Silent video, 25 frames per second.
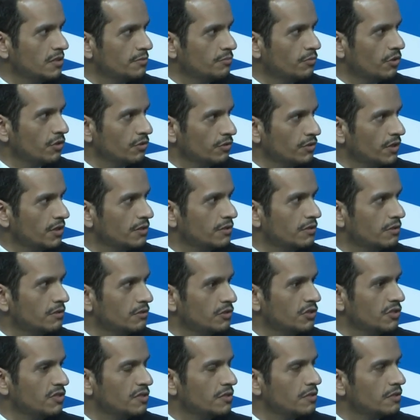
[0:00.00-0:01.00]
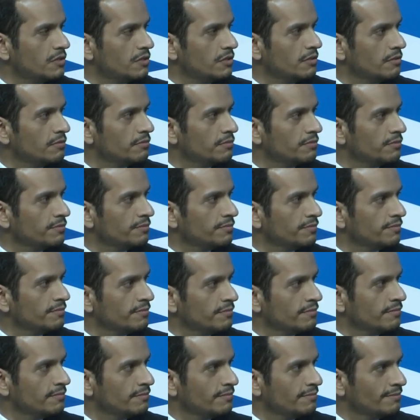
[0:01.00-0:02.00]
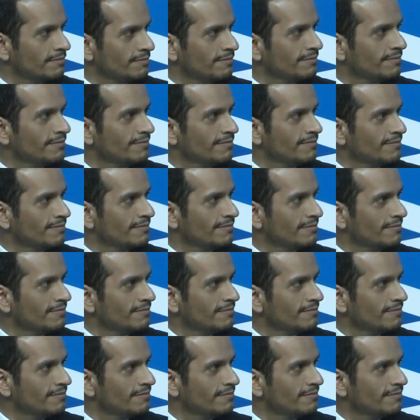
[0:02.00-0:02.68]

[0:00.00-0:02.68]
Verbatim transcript: more united GCC. Nick?